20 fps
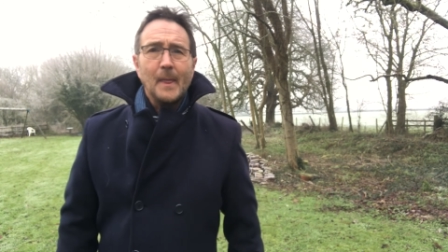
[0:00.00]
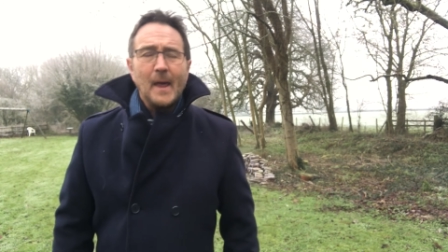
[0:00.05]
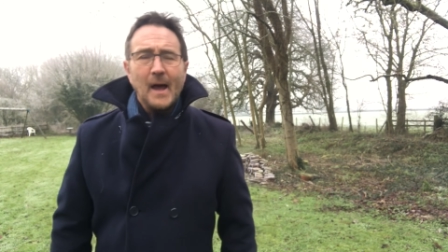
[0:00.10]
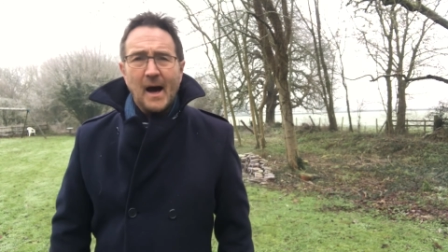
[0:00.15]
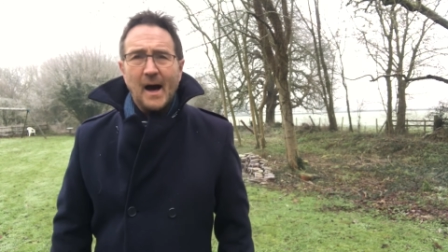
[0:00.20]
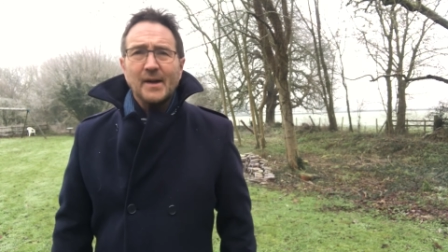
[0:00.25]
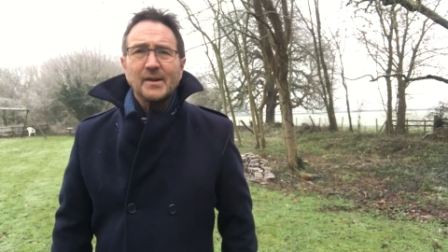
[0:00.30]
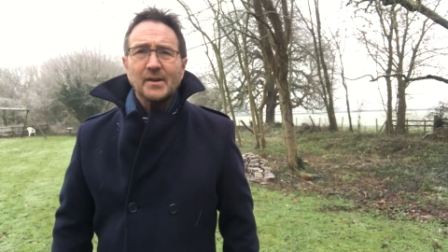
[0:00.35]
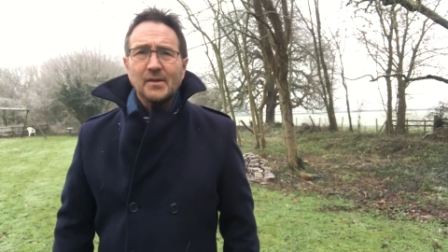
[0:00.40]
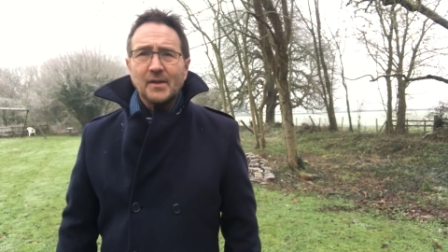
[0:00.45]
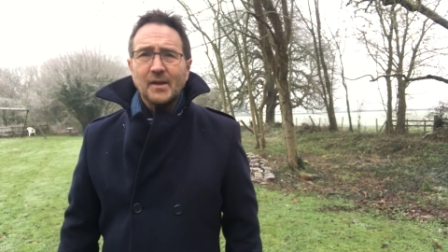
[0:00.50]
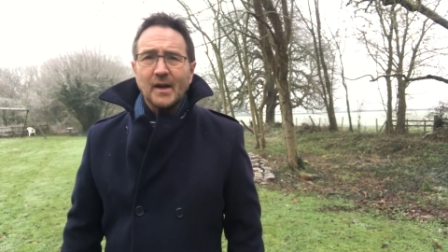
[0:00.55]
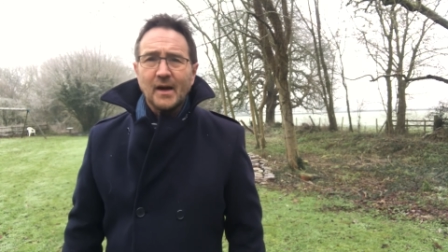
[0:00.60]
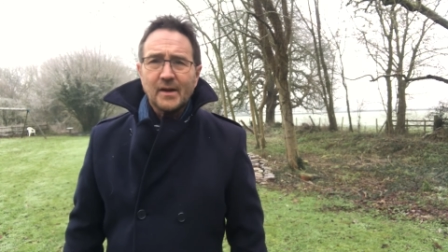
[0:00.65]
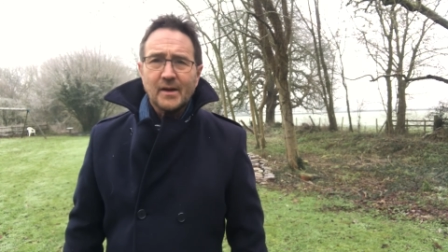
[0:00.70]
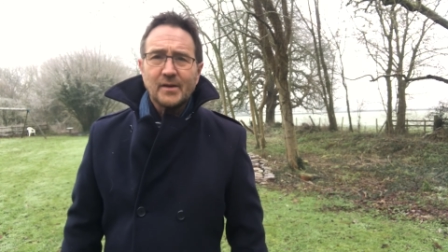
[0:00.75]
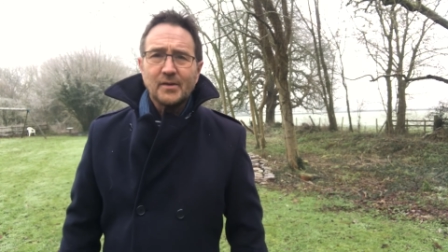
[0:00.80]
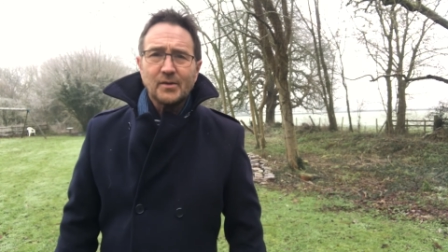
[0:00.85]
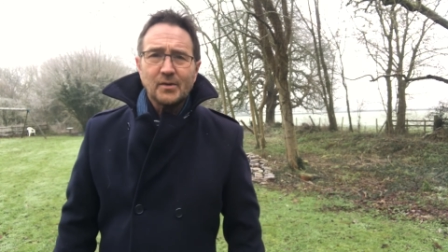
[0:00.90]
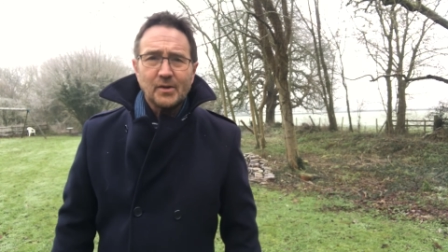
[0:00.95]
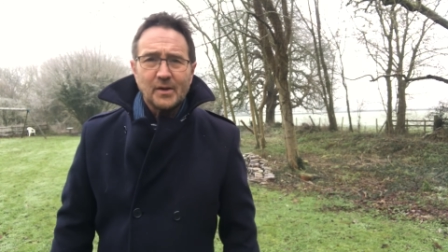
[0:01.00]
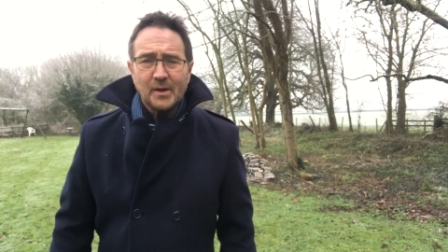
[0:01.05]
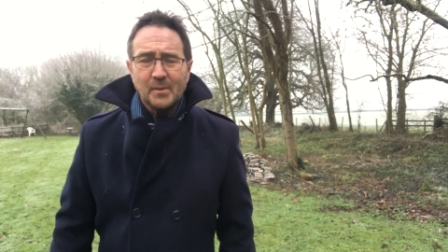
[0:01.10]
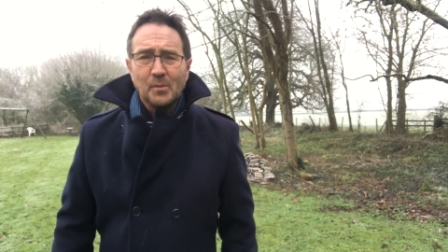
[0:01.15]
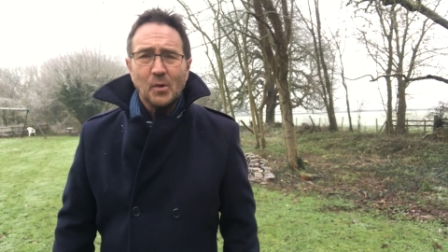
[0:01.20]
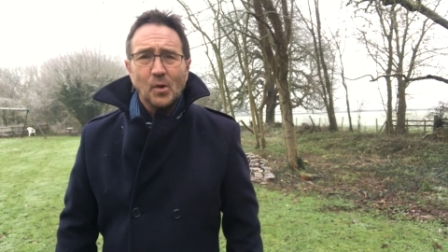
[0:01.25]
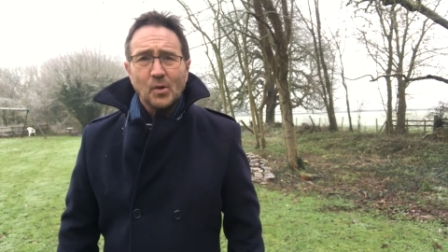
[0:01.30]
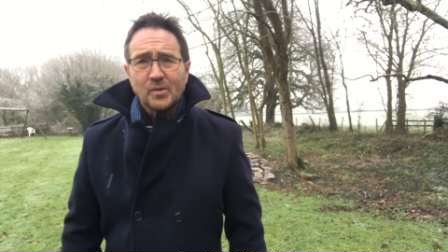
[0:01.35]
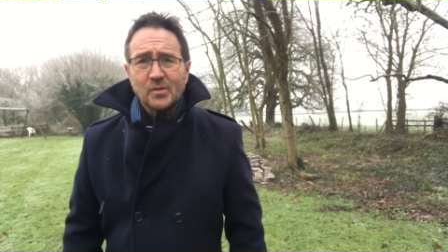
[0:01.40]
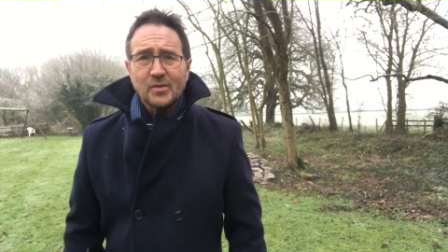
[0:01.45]
I don't think I can do any
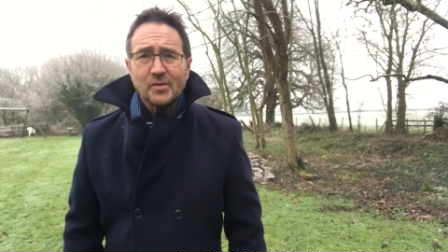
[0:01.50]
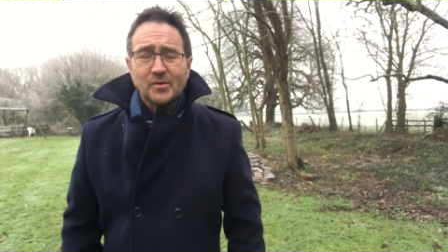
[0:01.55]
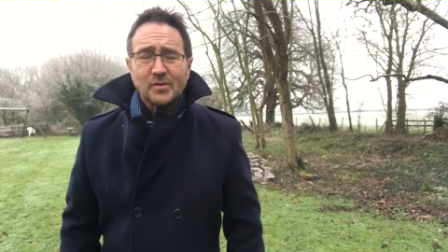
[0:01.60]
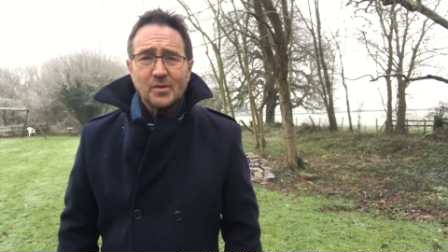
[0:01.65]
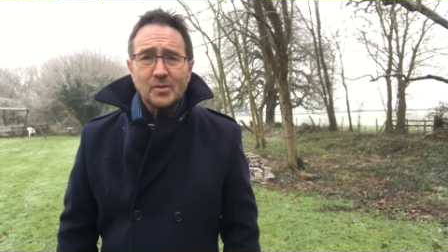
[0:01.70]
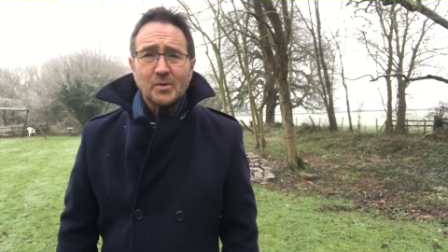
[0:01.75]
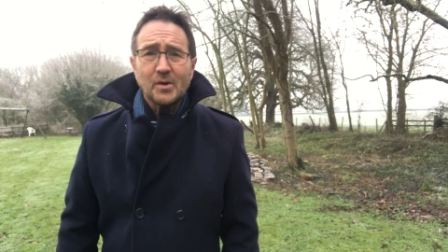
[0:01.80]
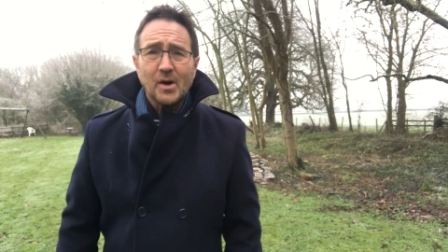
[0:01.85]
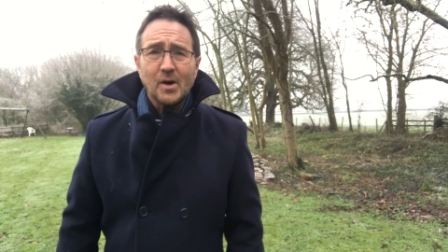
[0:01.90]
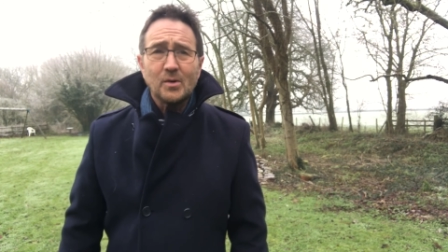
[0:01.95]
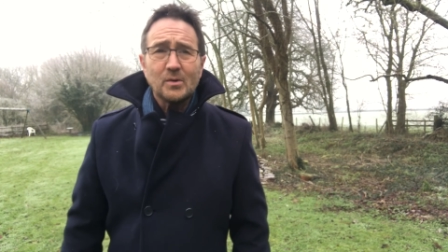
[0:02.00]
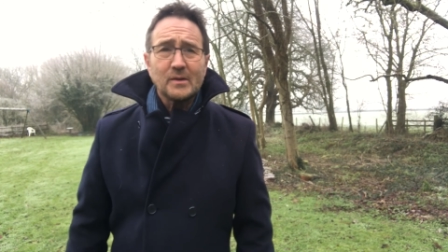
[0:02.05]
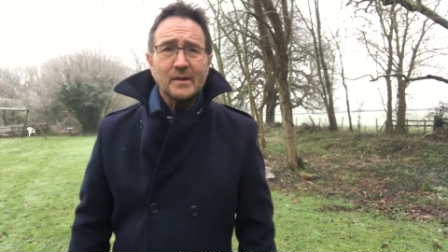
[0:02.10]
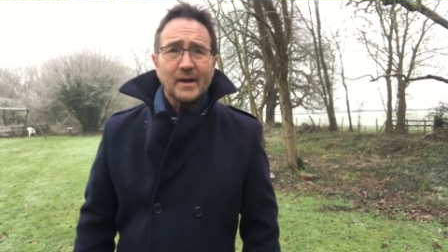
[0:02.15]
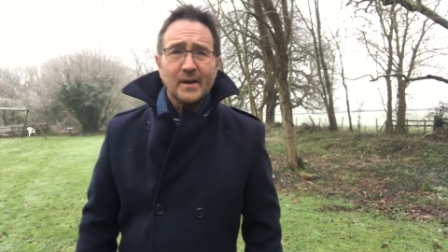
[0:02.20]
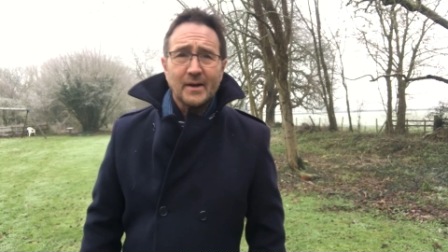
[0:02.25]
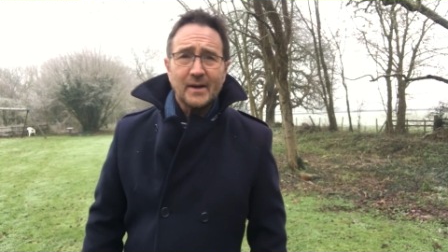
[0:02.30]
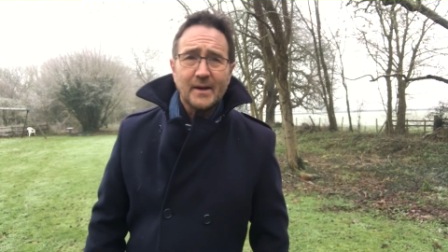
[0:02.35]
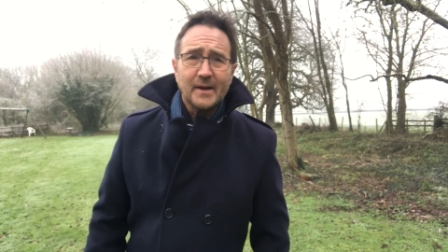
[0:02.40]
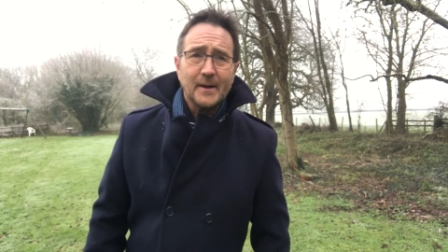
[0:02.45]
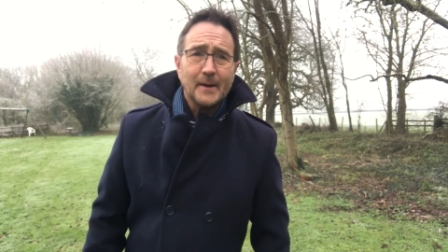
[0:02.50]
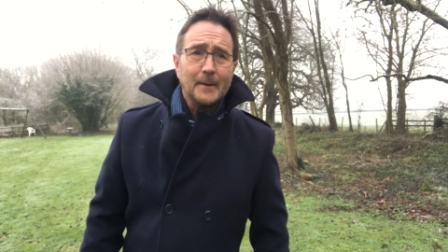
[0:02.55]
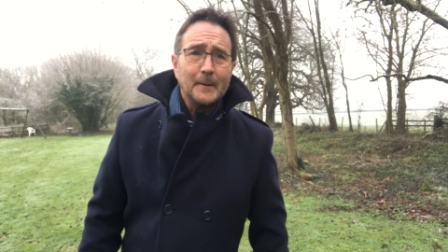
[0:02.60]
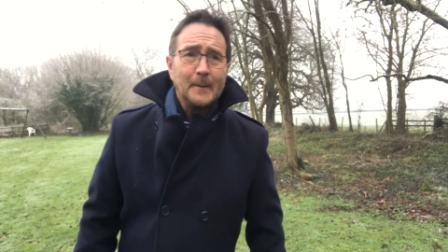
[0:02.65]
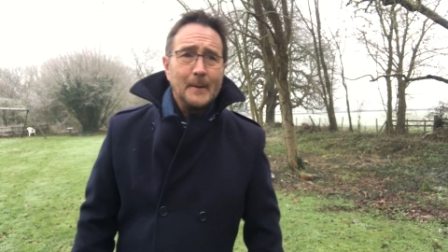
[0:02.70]
more because it's too cold out here.